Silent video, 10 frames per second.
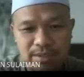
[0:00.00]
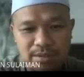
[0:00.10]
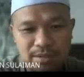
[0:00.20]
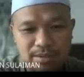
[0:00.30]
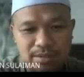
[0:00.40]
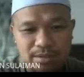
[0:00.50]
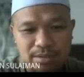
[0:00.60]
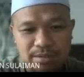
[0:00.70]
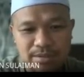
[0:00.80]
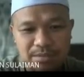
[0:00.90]

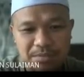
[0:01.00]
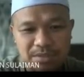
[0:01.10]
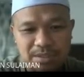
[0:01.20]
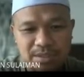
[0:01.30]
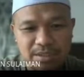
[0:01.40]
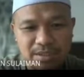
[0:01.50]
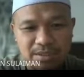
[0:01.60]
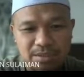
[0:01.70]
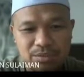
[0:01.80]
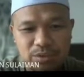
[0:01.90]
the representation
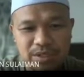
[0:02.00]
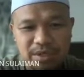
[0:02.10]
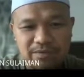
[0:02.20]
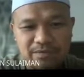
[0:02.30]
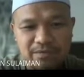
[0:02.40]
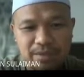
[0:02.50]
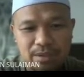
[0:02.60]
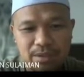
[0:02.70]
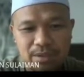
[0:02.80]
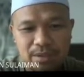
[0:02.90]
here, we have
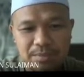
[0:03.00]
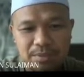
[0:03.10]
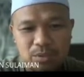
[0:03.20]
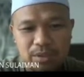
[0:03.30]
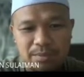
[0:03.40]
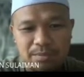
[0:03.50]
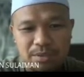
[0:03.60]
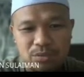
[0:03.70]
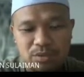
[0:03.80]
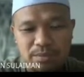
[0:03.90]
P1 and
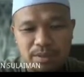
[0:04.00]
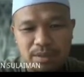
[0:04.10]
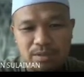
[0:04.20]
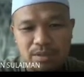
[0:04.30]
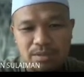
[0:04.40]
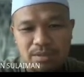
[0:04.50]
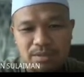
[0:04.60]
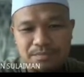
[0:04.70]
P2 in megawatts.